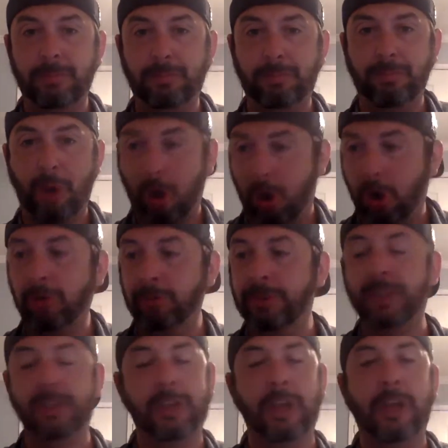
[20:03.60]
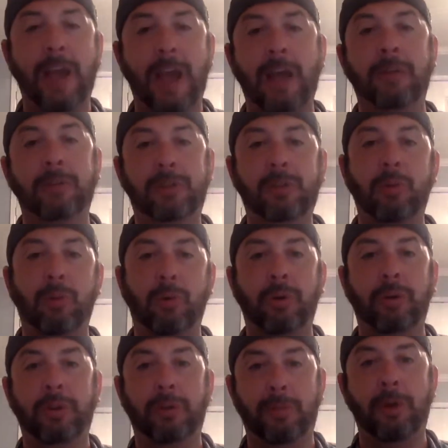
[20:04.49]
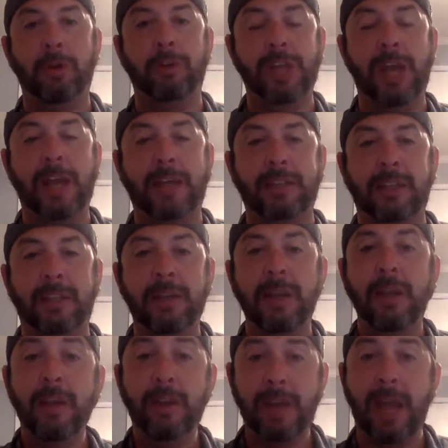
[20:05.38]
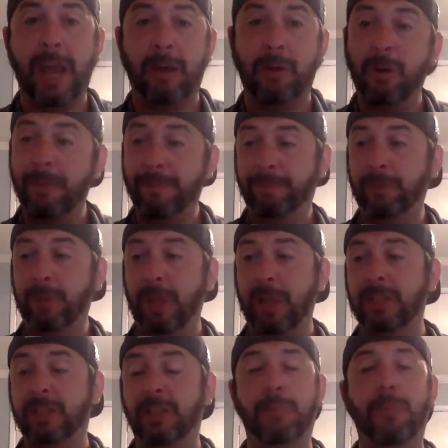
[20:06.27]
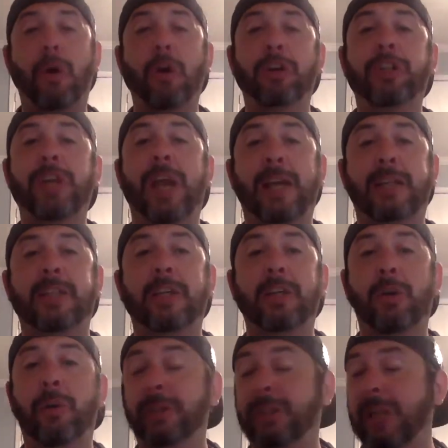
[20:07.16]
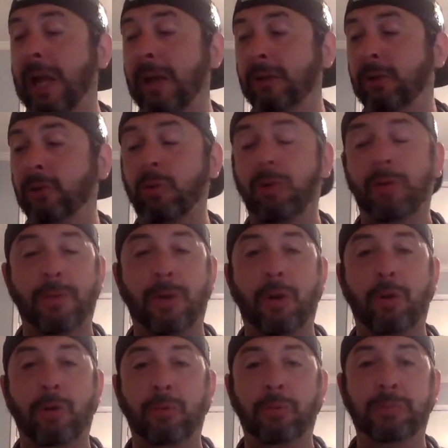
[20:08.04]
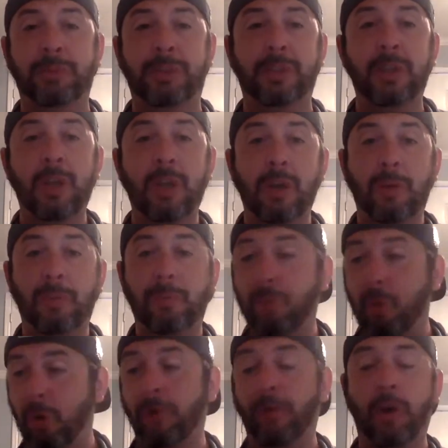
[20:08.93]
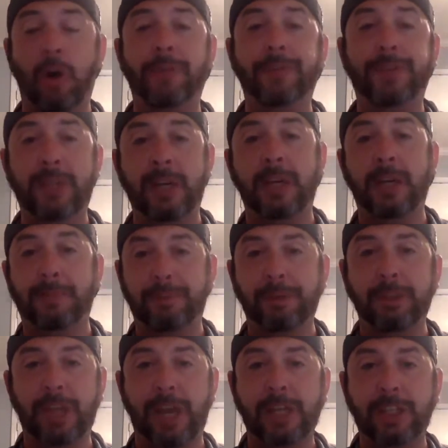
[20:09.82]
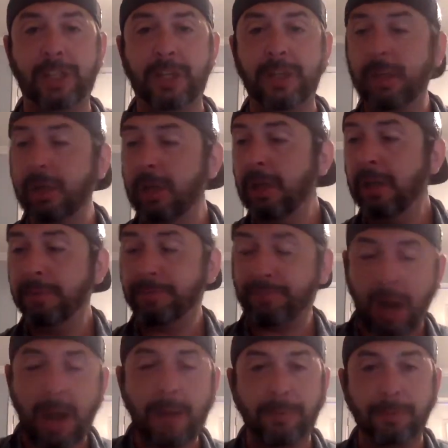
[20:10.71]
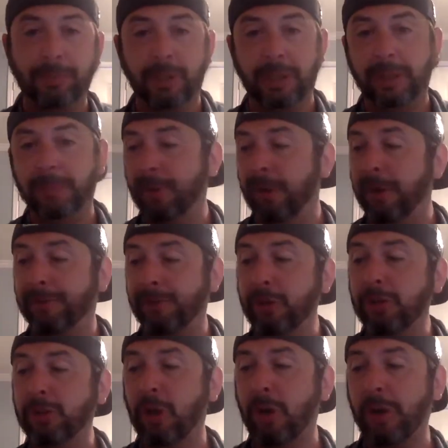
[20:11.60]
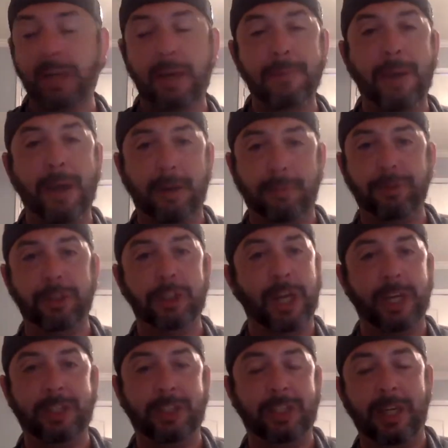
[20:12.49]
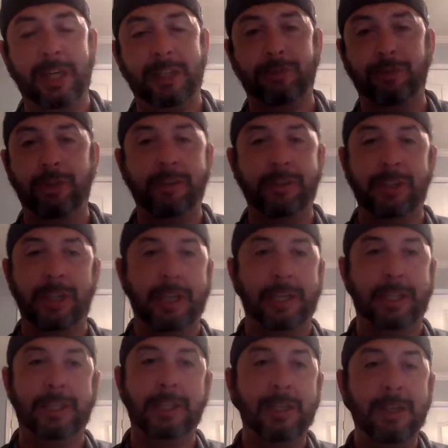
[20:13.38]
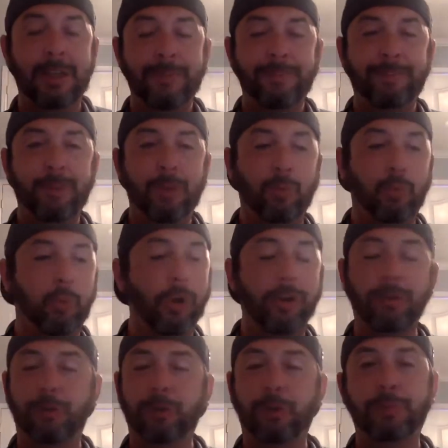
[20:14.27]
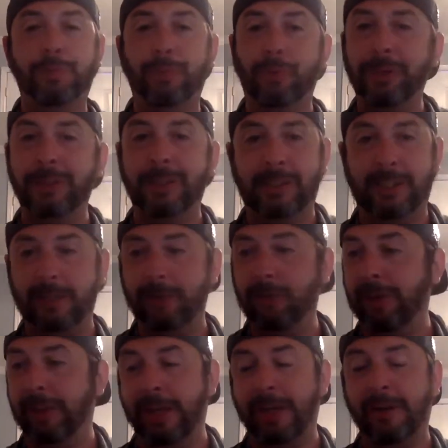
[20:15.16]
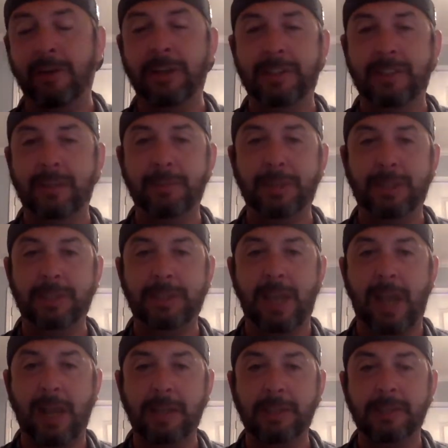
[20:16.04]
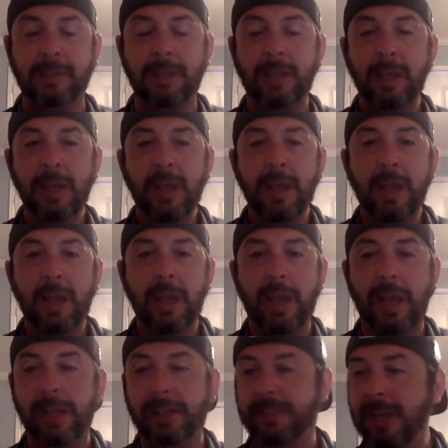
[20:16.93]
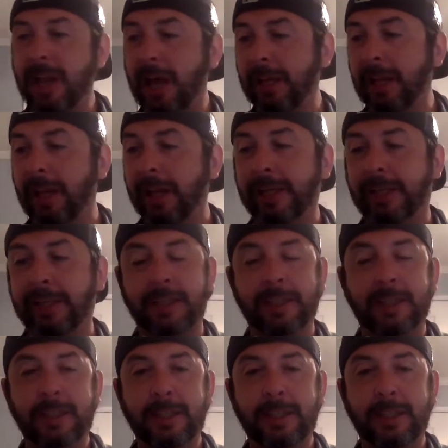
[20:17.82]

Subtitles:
Mahomes is going to outscore Lamar Jackson. Now, is Lamar Jackson going to outscore Mahomes more often in a projection? Probably, but if you're talking about a projection that's really like 1 or 2 points here or there on some of these guys, it's not like